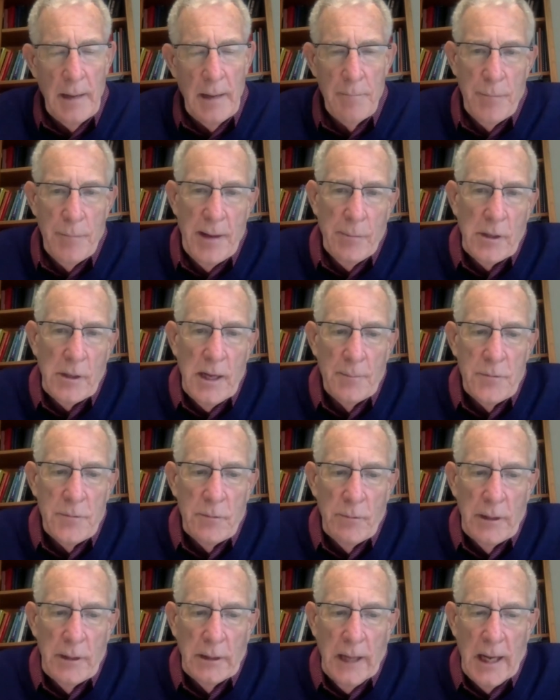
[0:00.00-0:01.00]
And people come
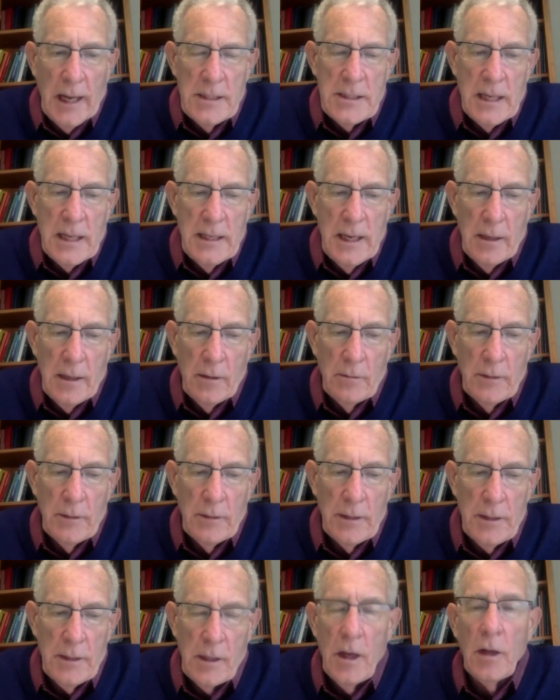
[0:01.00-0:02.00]
to realize that,
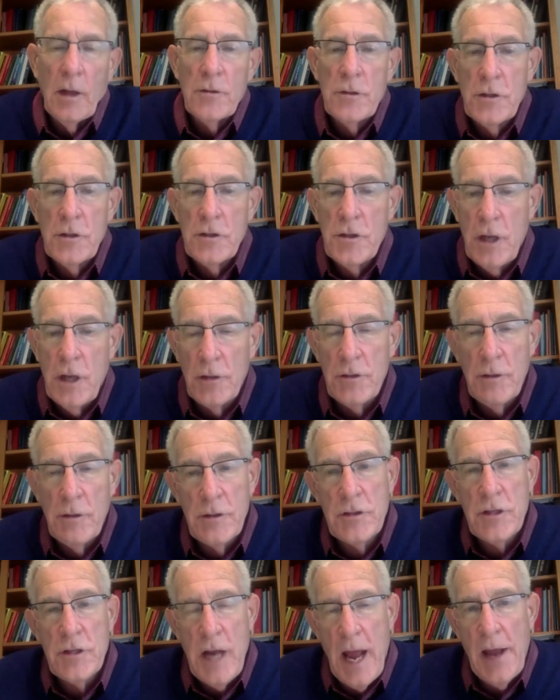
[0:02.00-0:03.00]
the
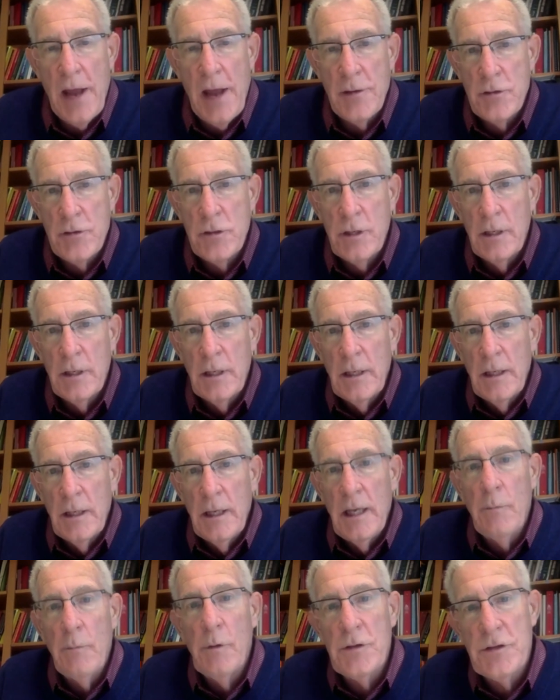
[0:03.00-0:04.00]
culture has changed
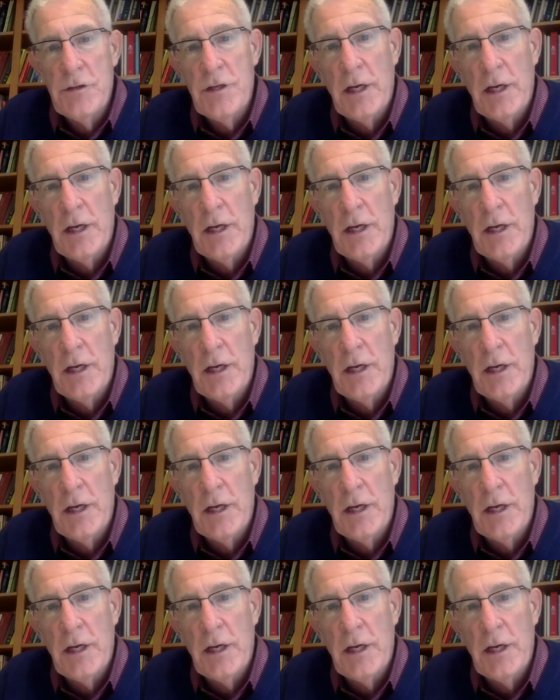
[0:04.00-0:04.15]
with